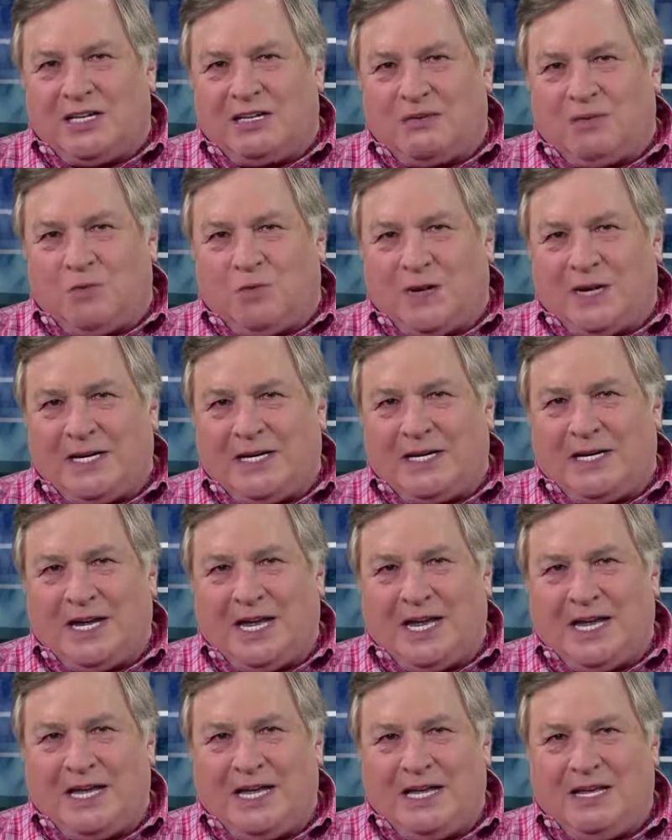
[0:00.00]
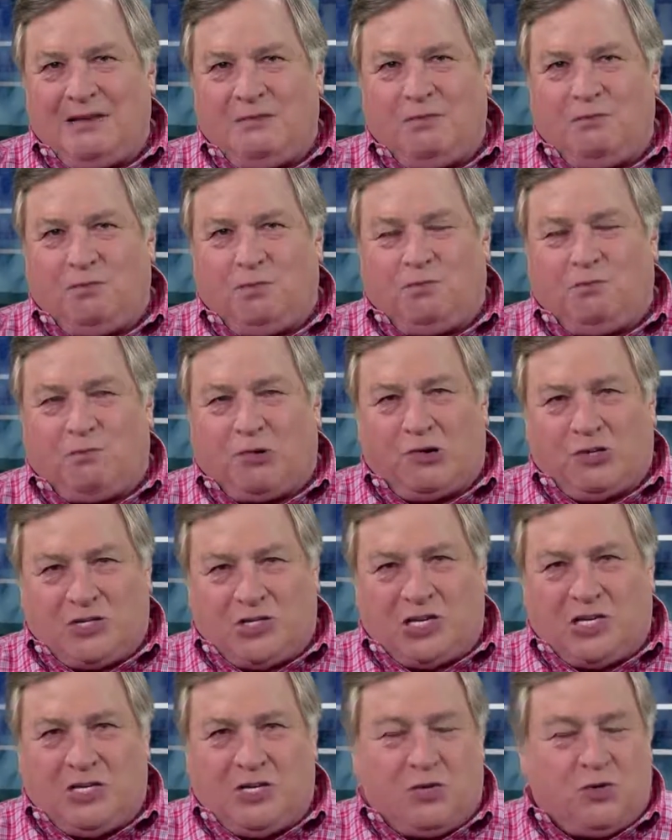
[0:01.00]
when a
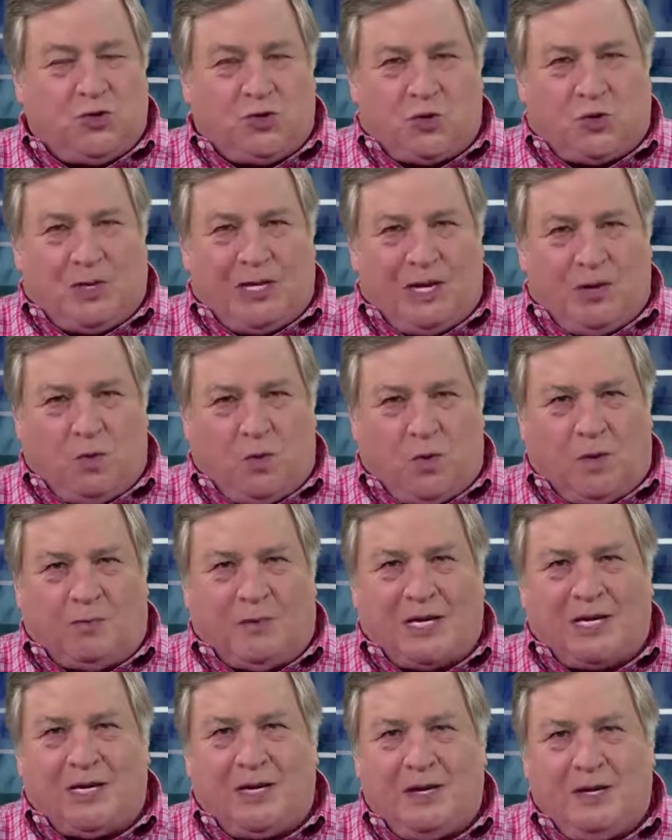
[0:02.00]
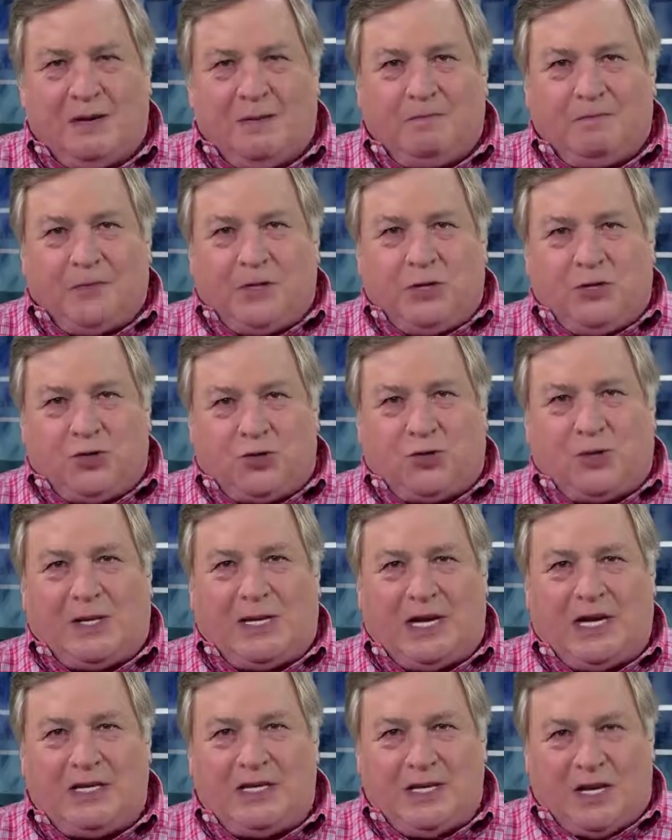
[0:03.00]
person, usually a woman,
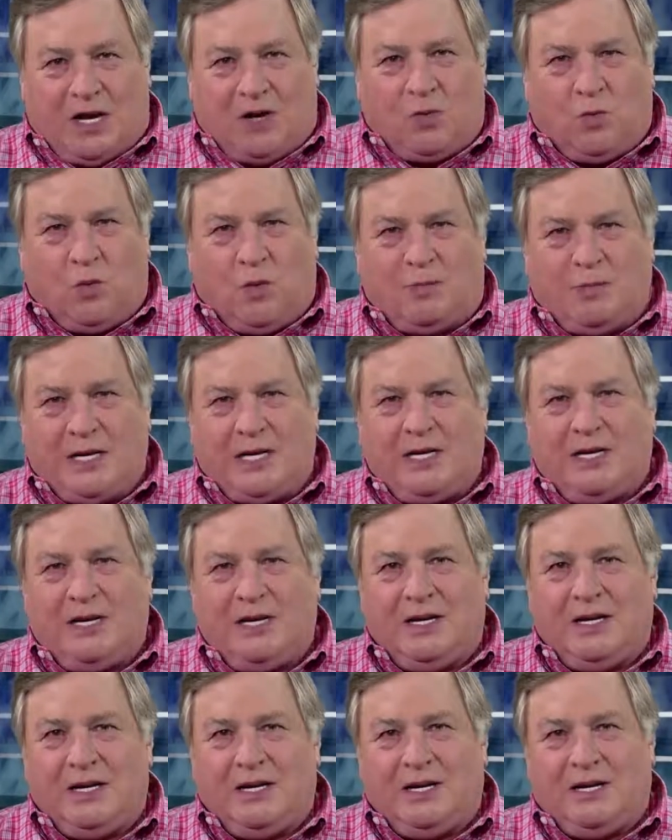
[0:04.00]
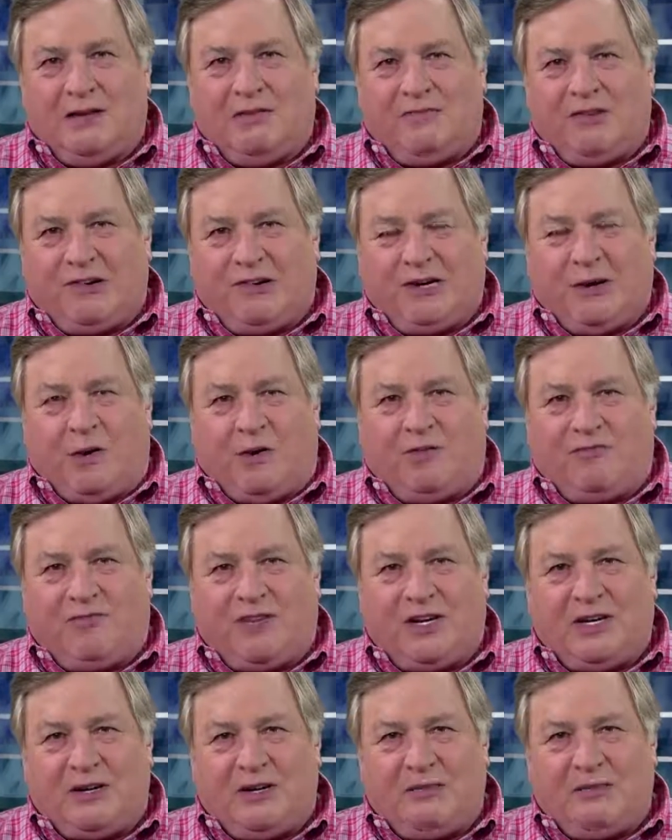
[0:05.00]
usually a young woman, very
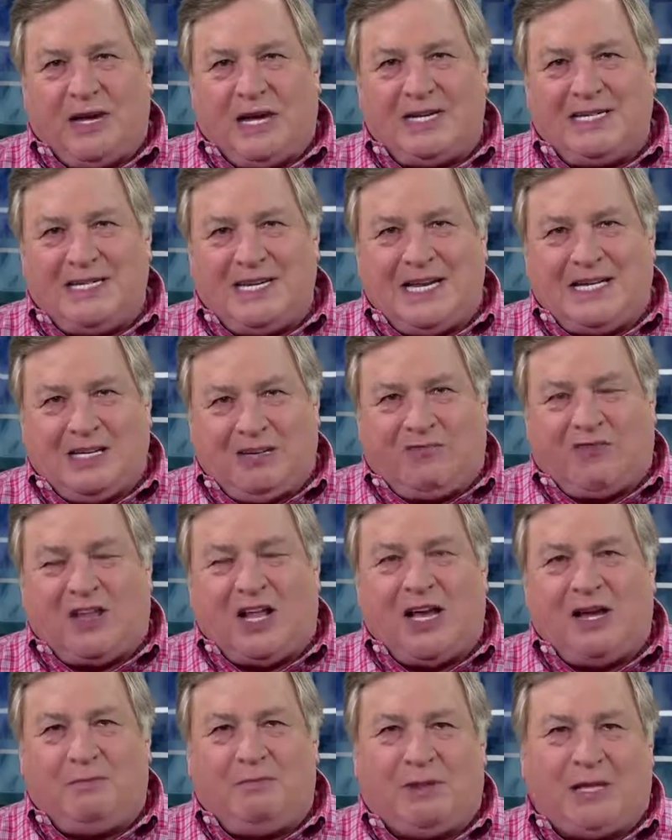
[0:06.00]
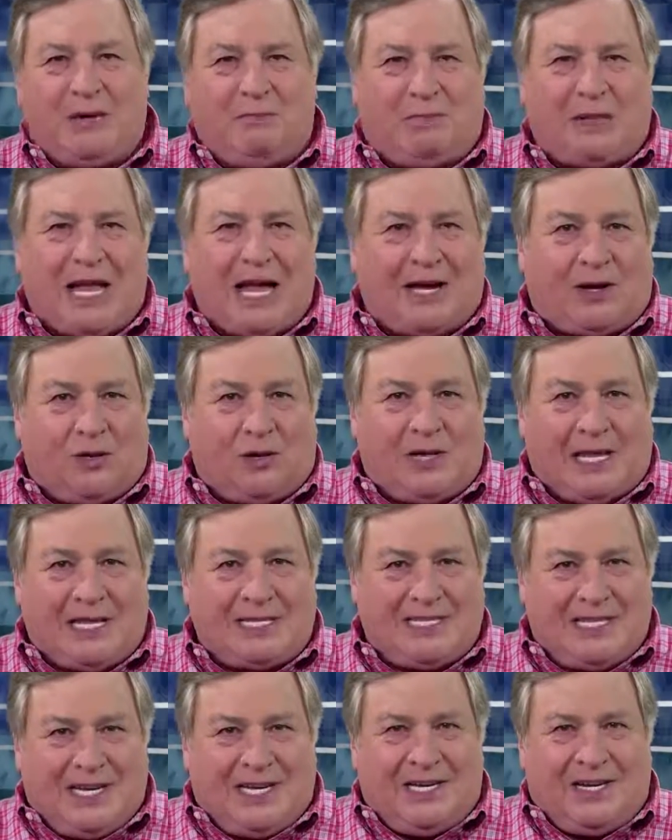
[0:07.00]
often identifiably black or
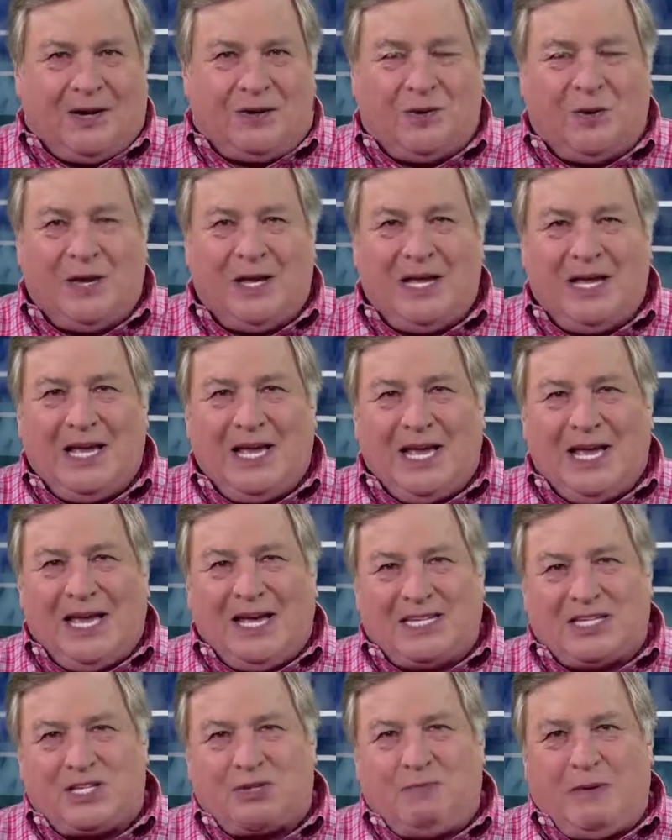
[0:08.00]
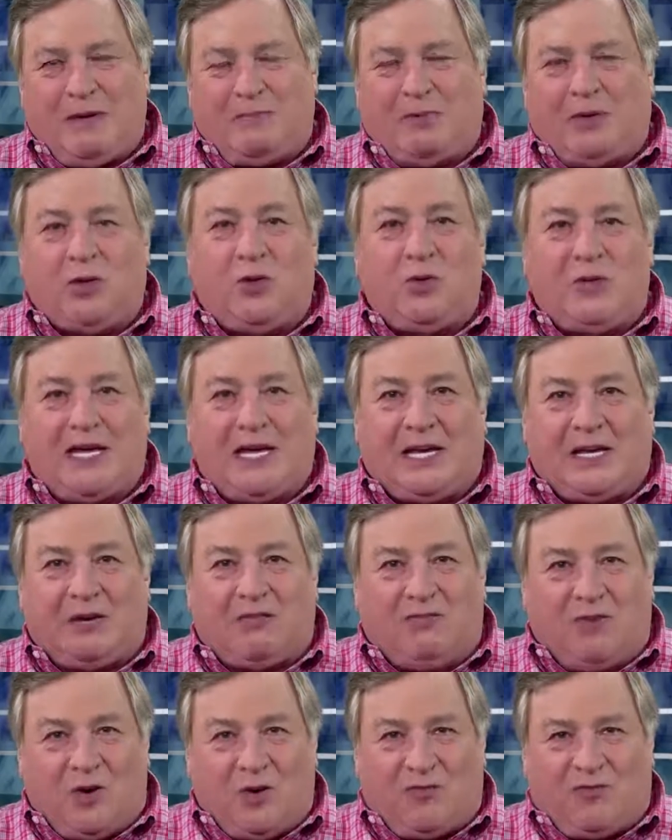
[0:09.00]
Latino, asks people who they're going
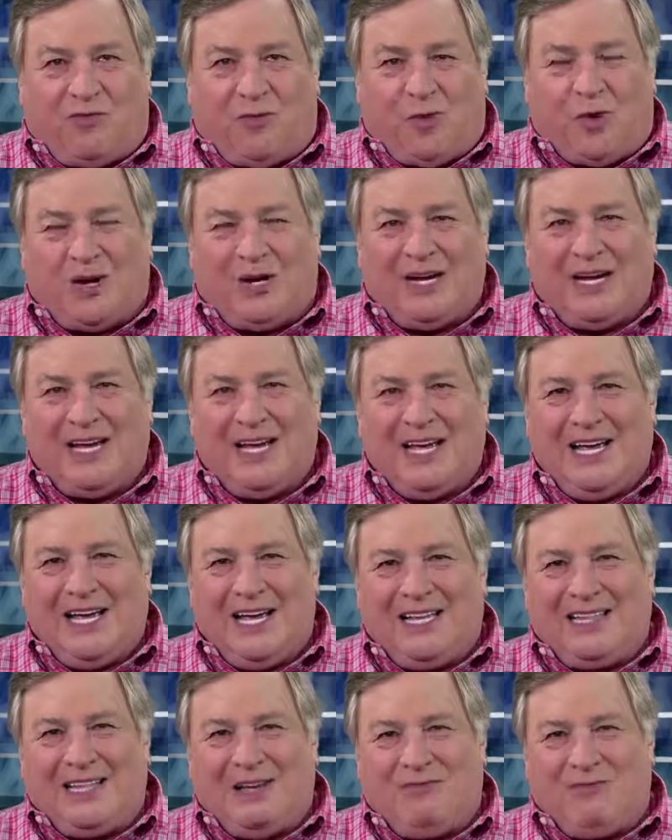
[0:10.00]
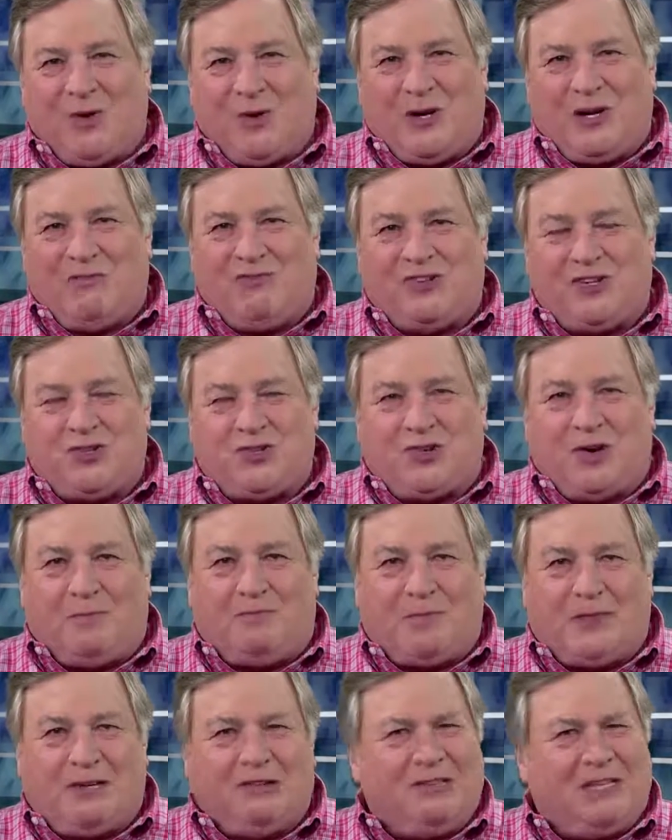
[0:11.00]
to vote for, and they're voting for
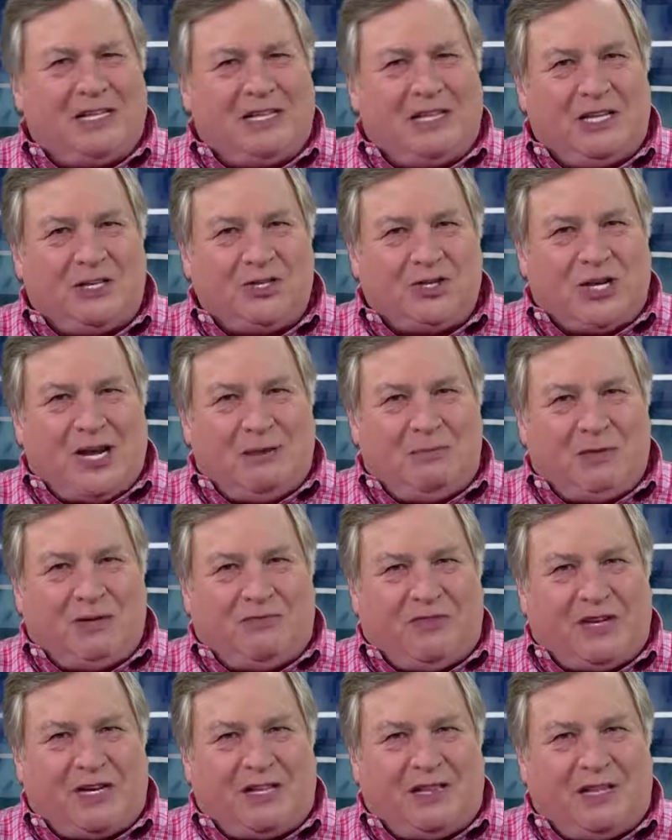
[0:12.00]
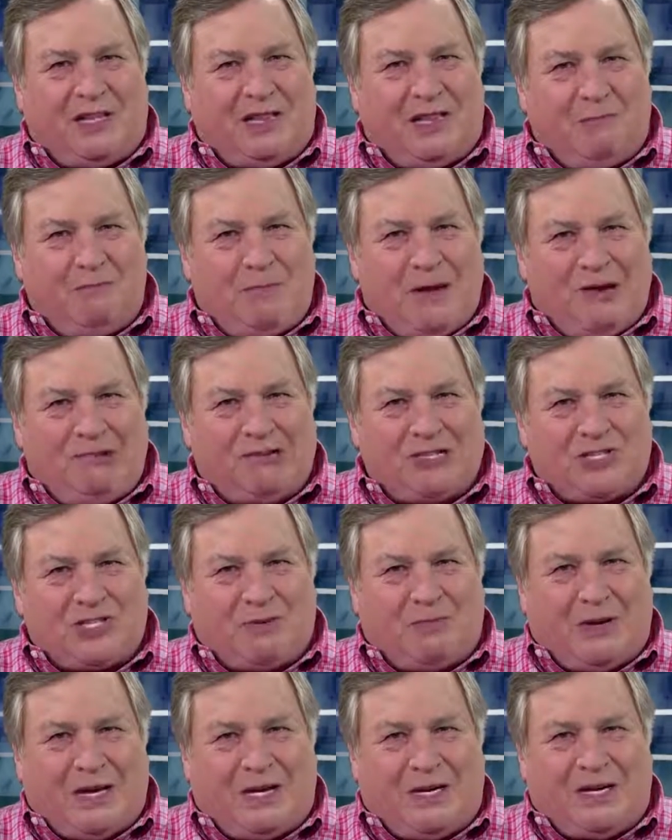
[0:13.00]
Trump, they're a little ashamed of it, a little embarrassed
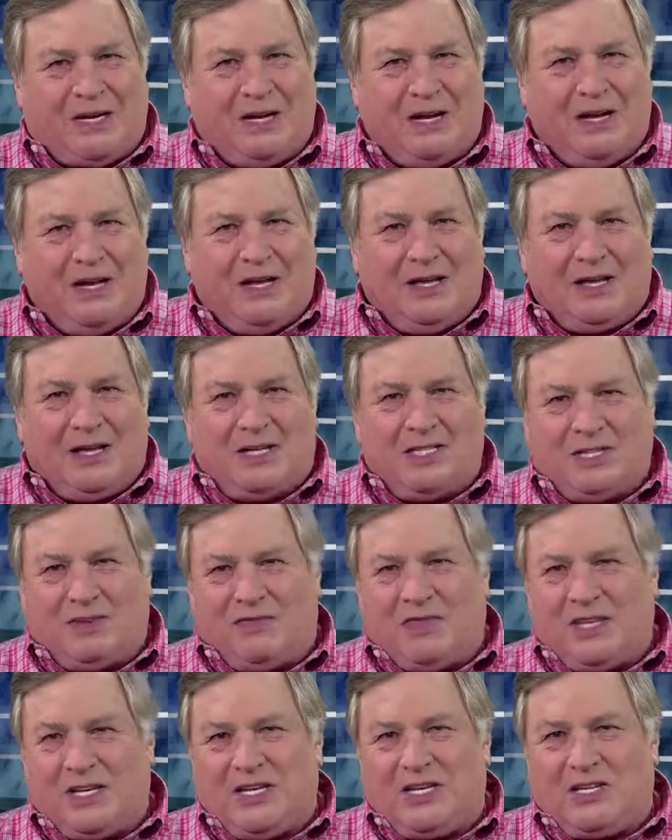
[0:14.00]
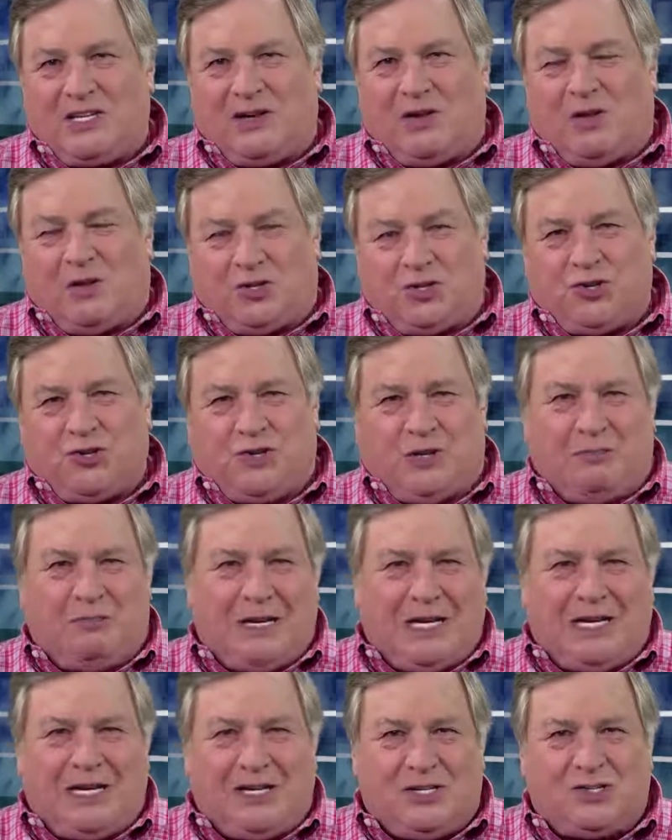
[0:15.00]
about it, because of the culture the
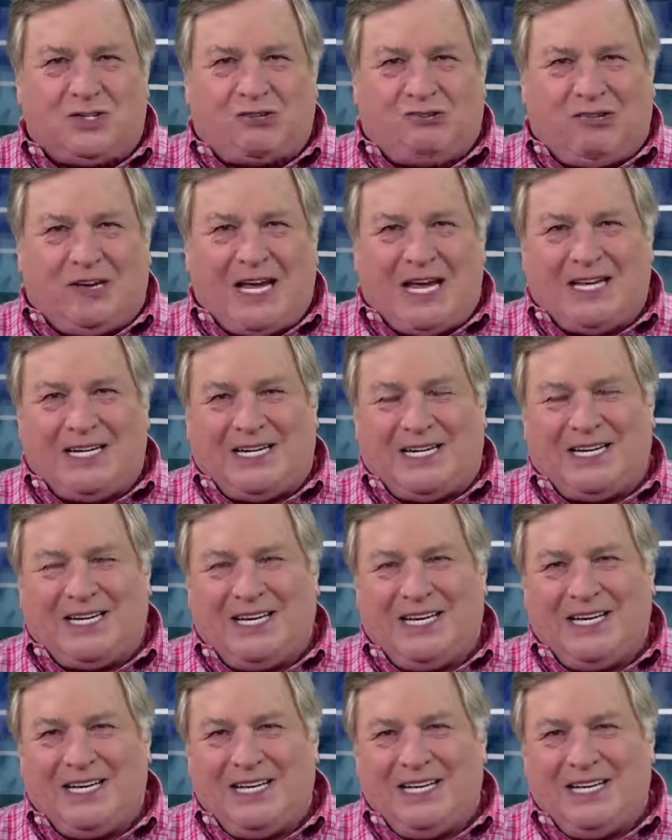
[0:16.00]
media has created.